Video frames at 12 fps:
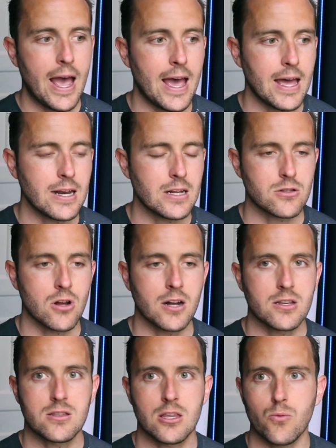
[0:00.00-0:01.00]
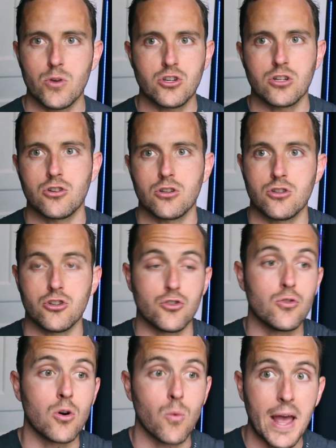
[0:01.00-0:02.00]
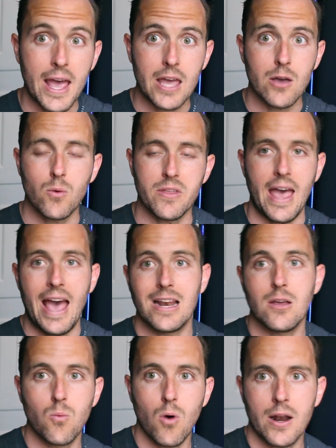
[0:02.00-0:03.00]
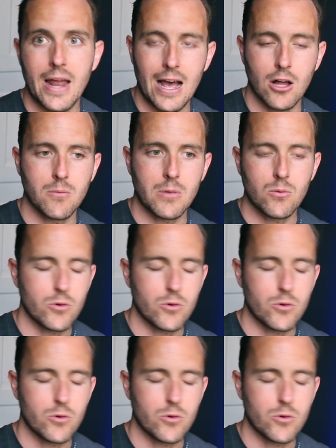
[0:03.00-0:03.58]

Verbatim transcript: And it's not to say that we should just do away with any one element.